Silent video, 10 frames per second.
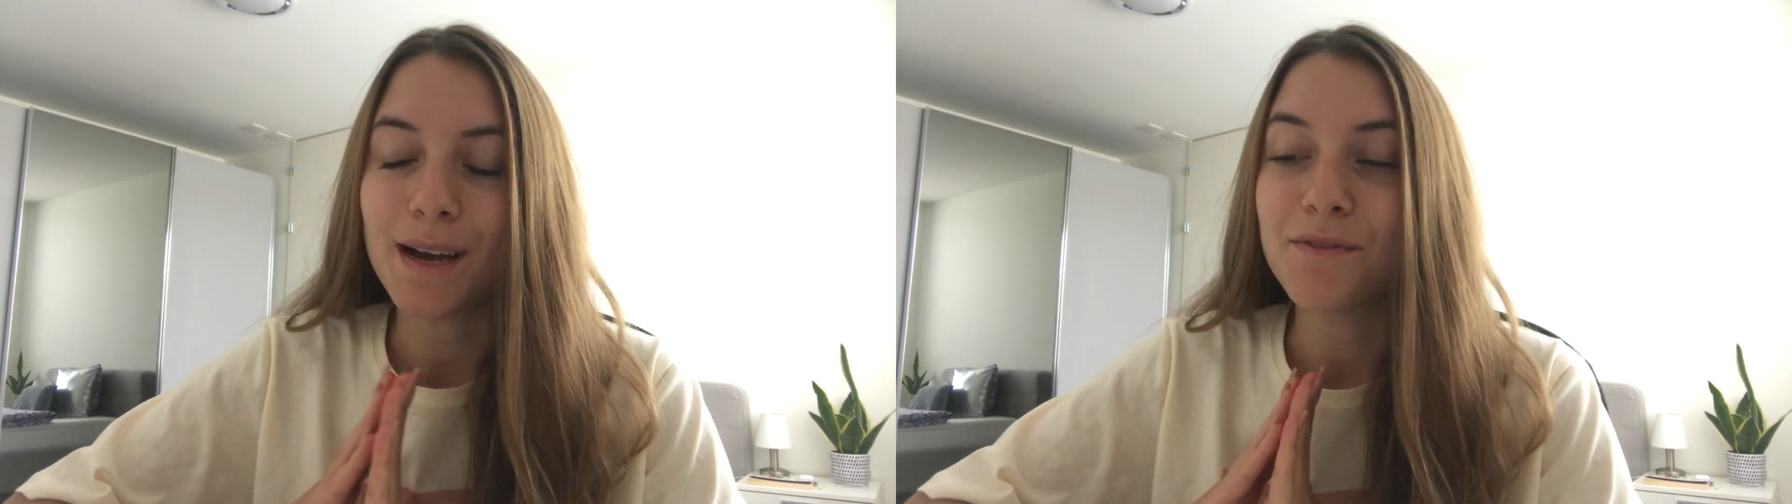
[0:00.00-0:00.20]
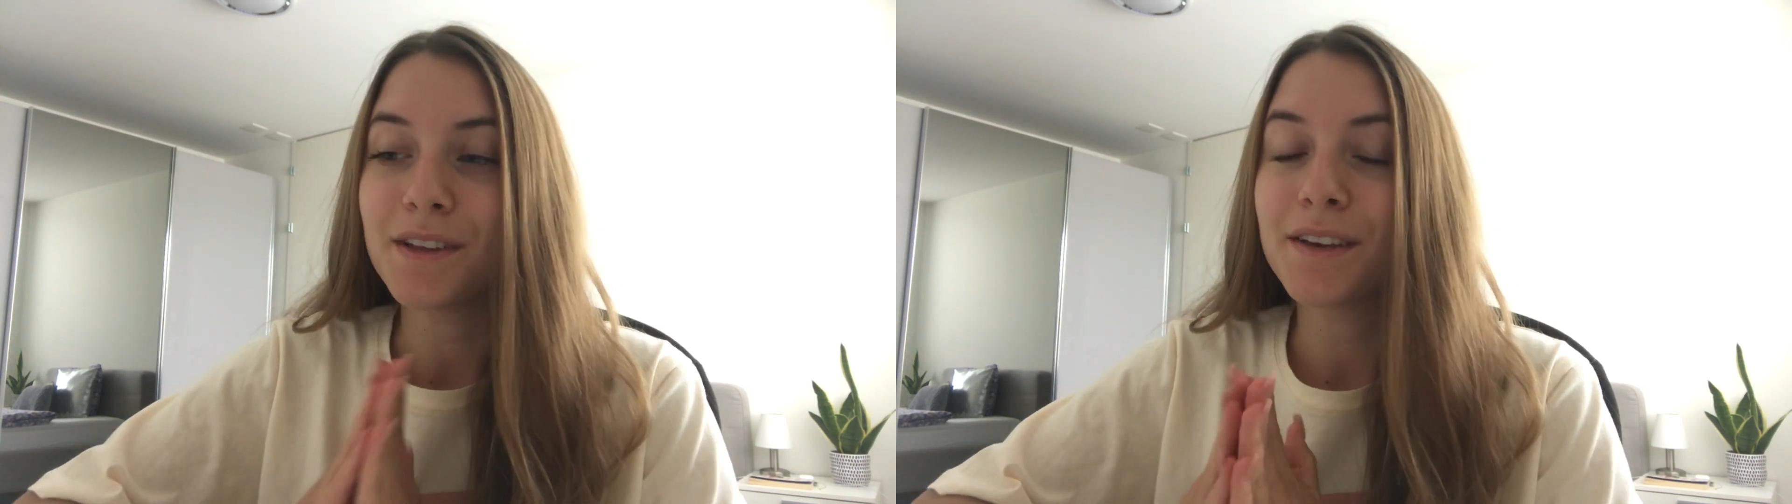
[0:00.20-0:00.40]

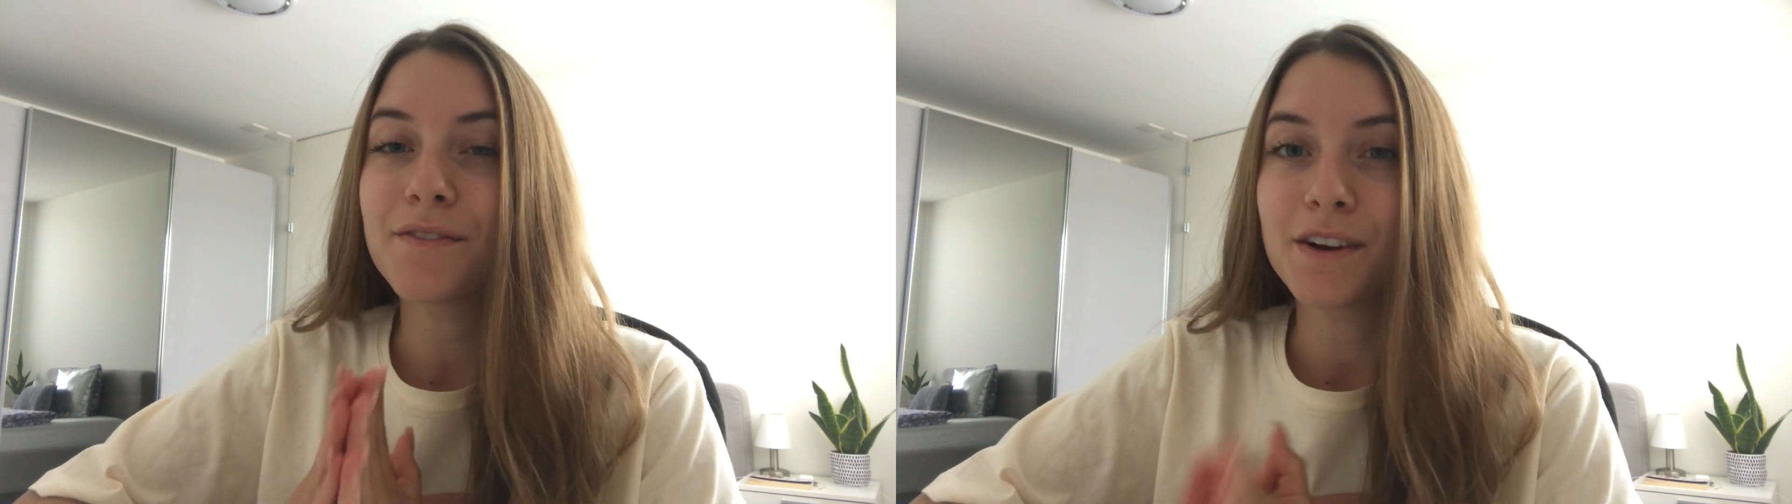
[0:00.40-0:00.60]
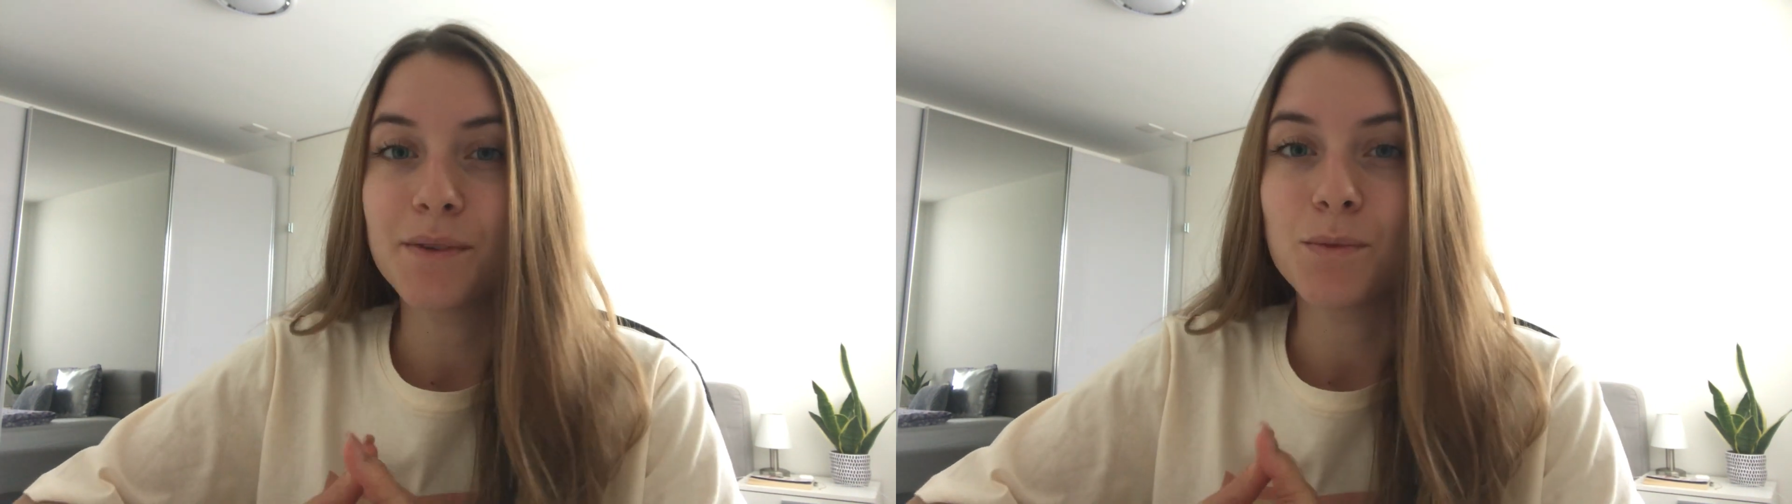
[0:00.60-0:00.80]
I'm feeling
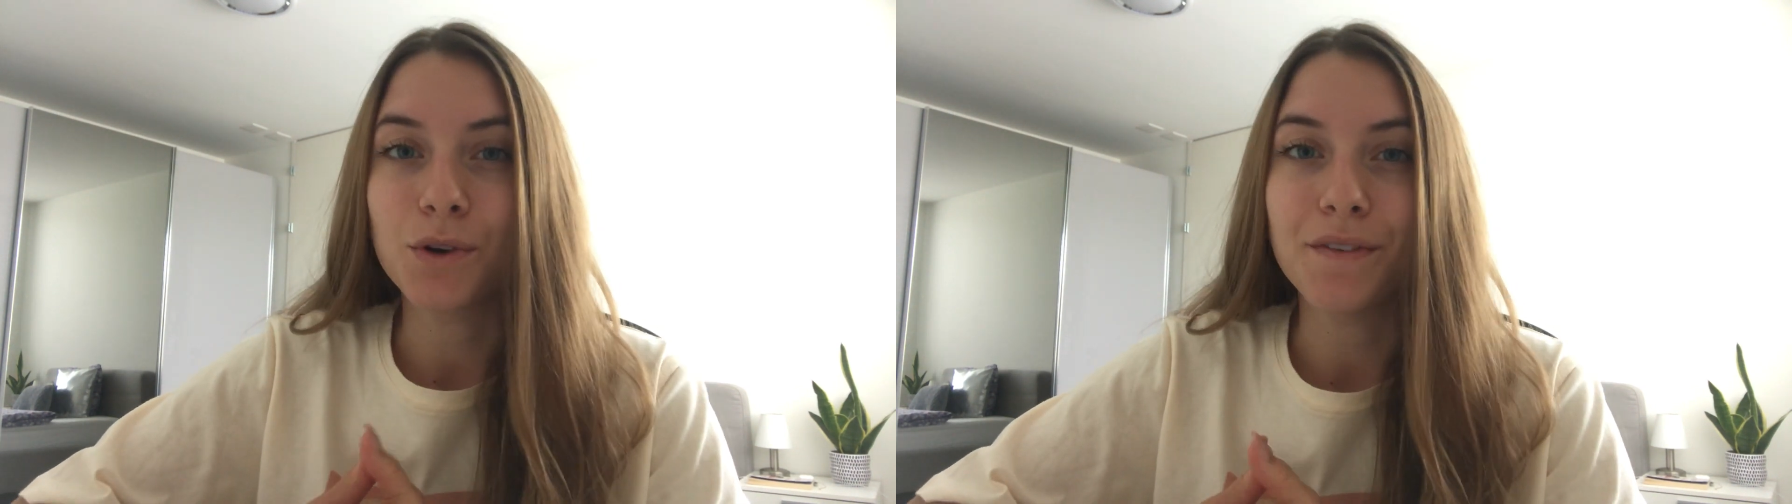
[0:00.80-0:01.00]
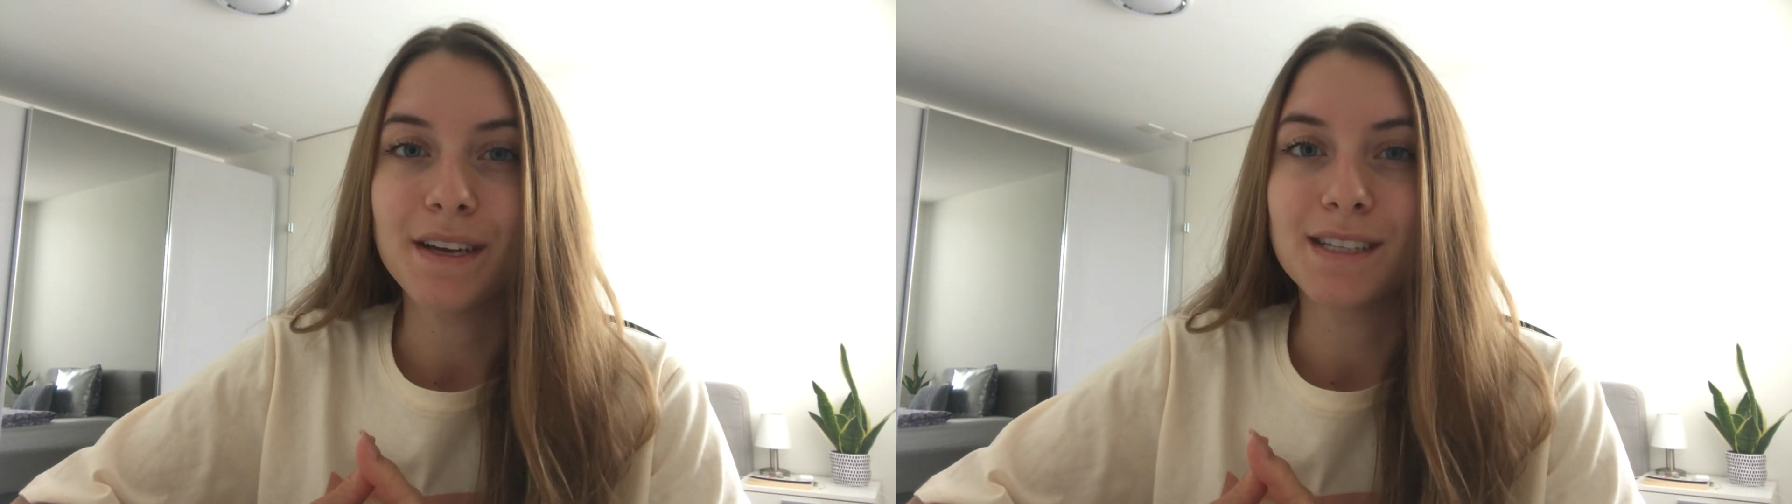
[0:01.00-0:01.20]
very
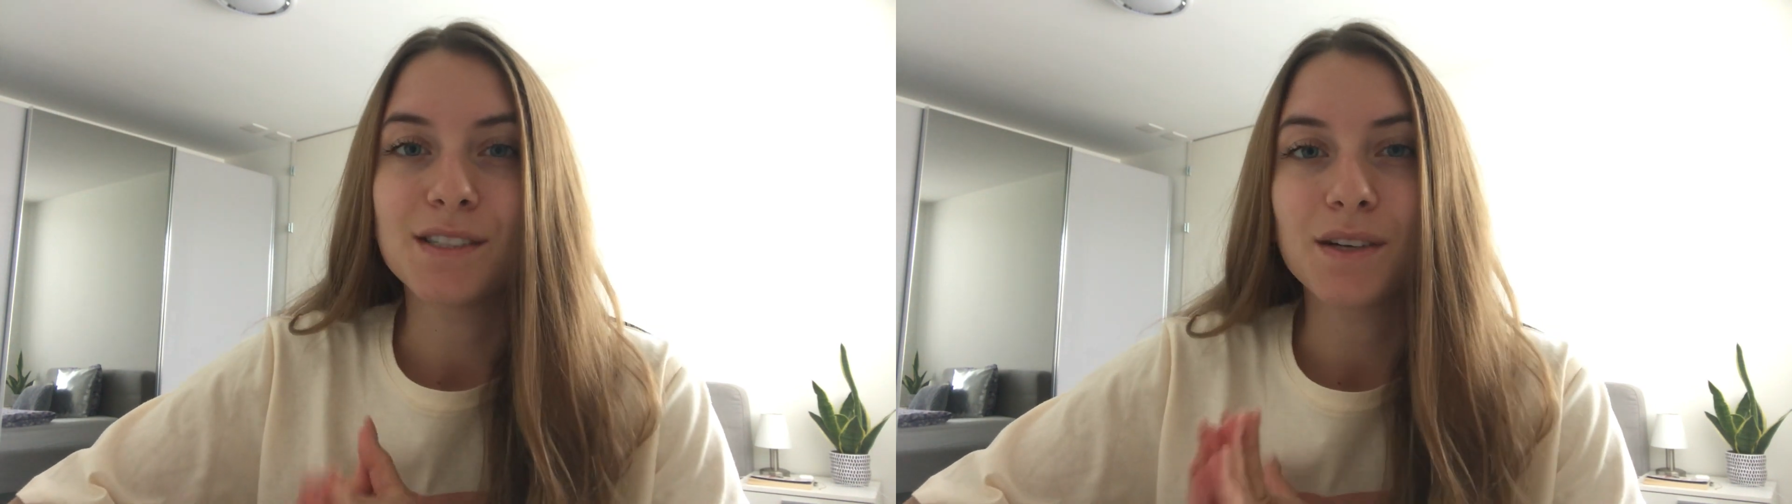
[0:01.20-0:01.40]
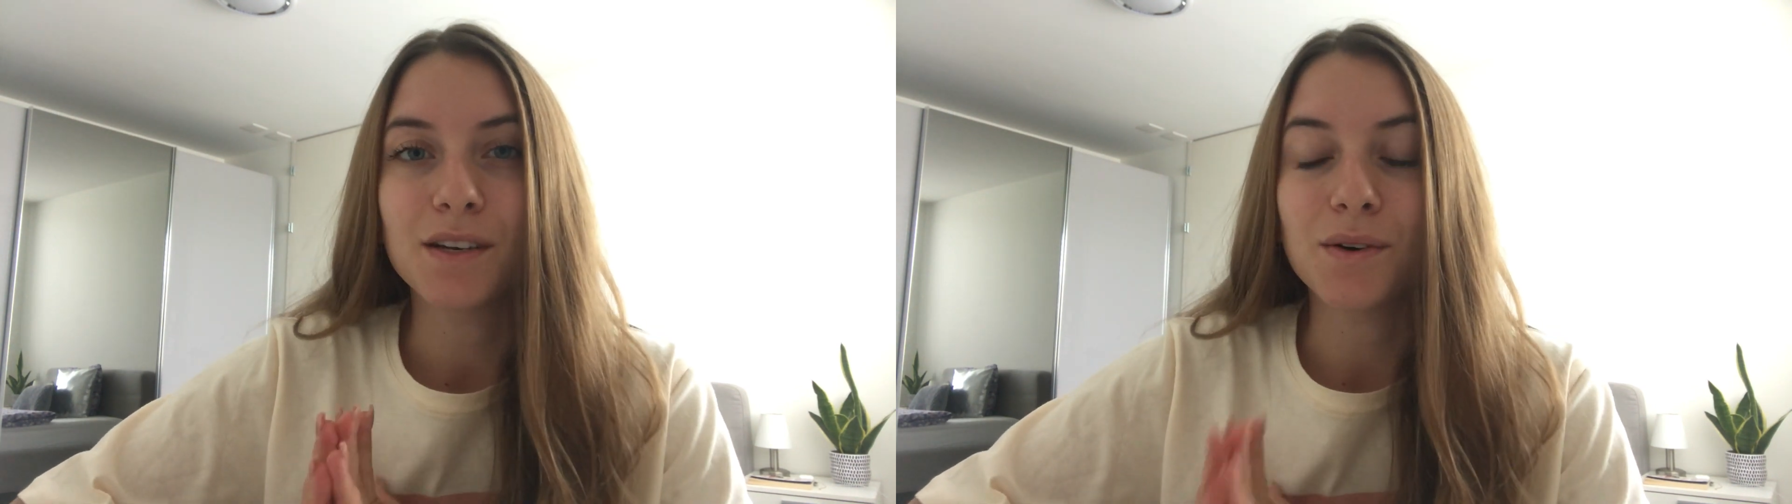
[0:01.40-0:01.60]
motivated
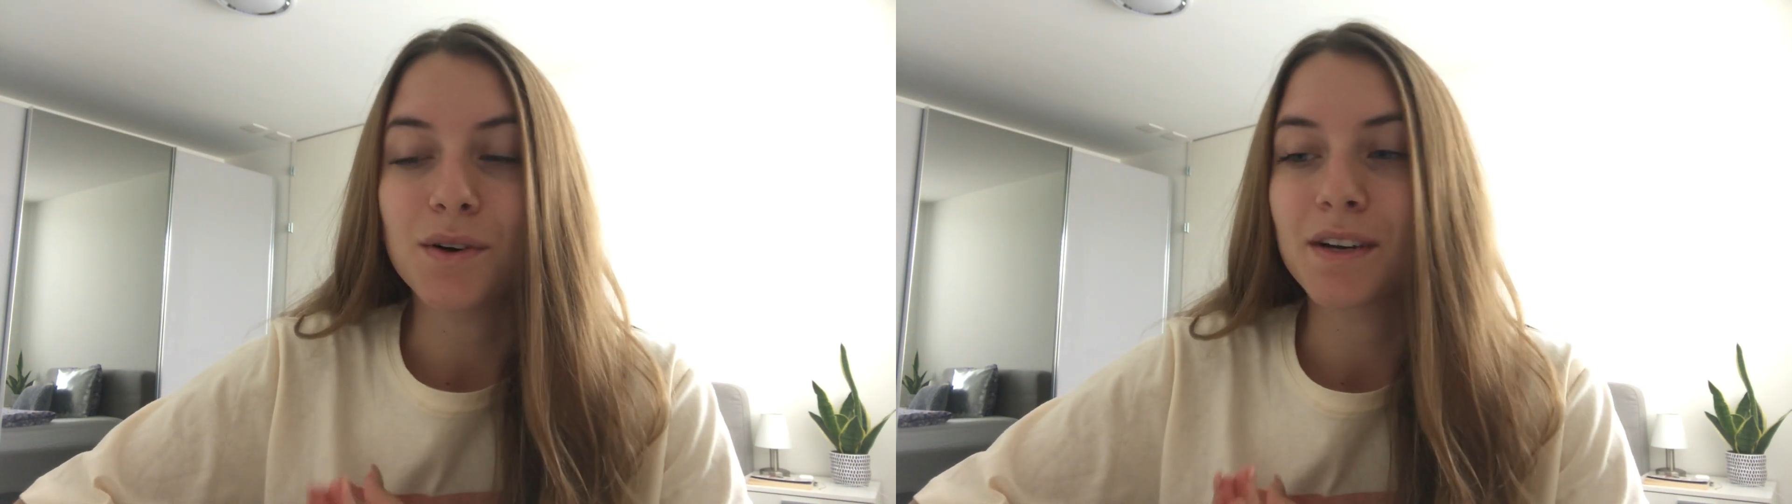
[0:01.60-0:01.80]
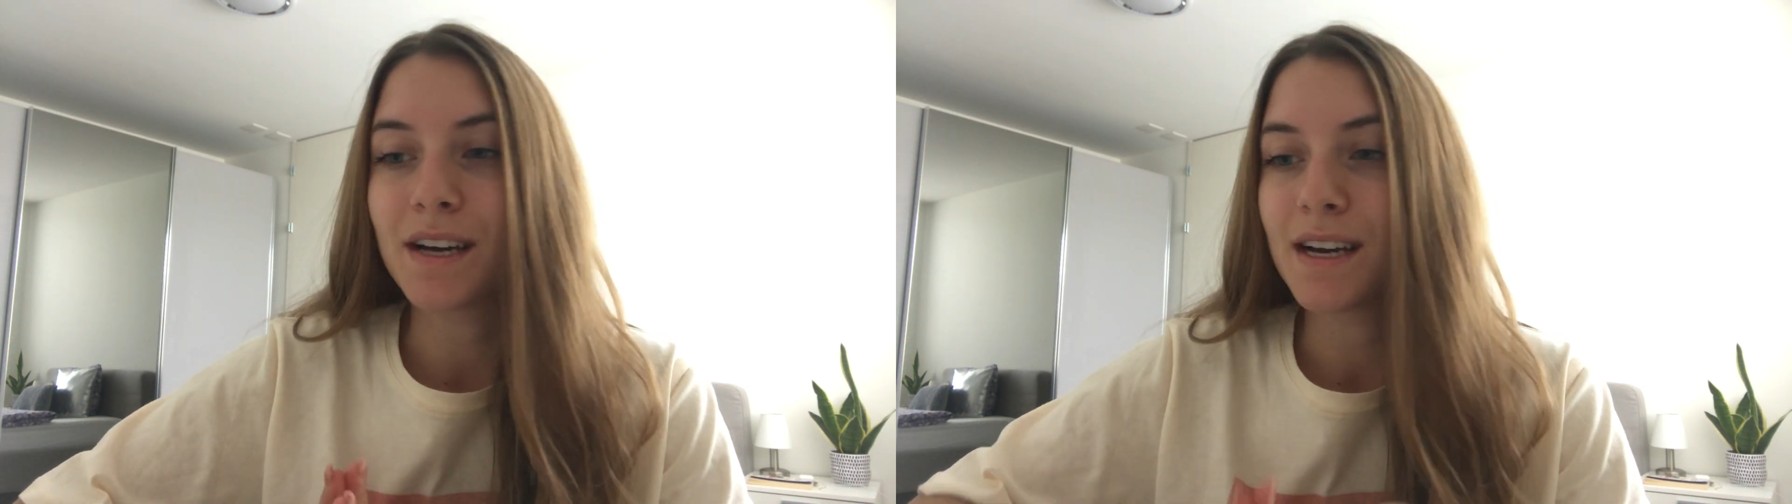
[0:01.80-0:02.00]
to get
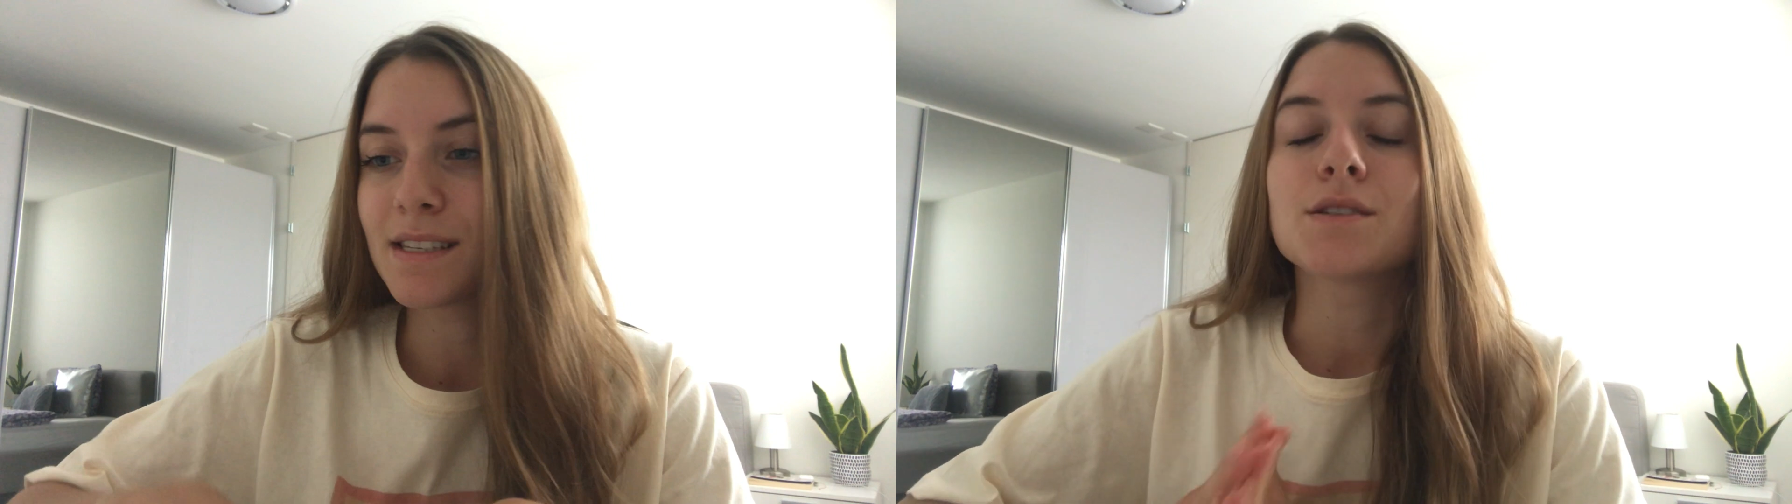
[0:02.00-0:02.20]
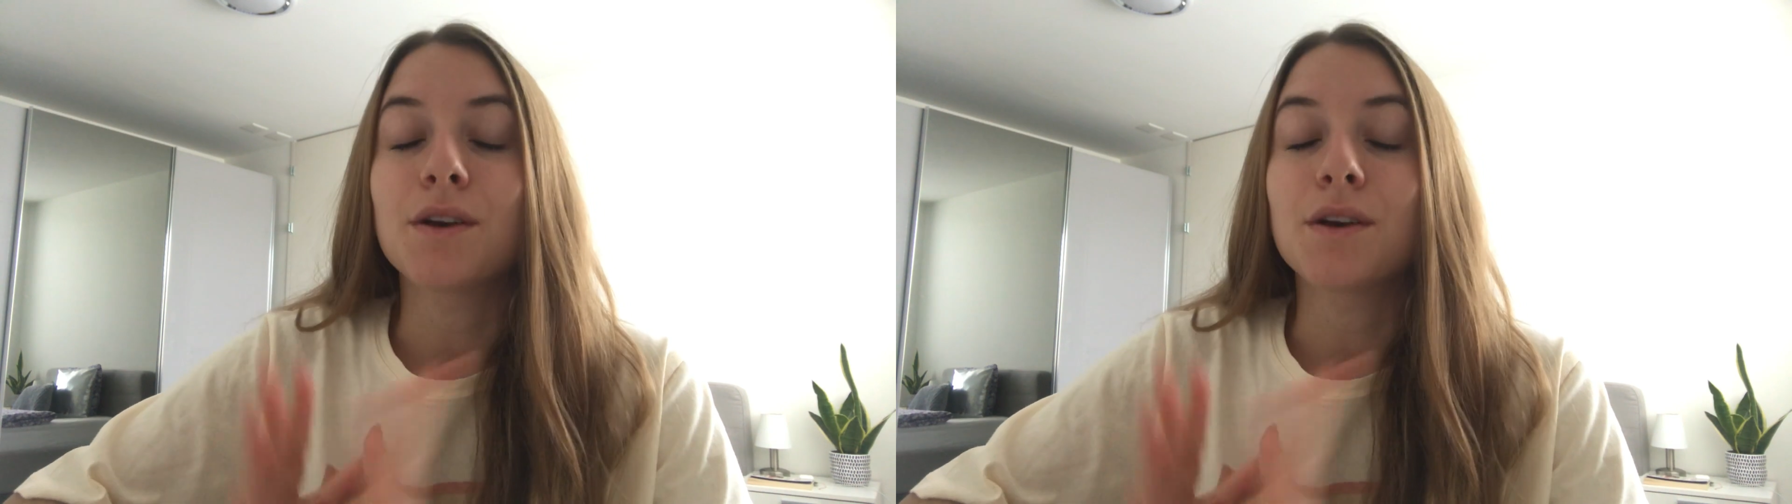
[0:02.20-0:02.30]
organized.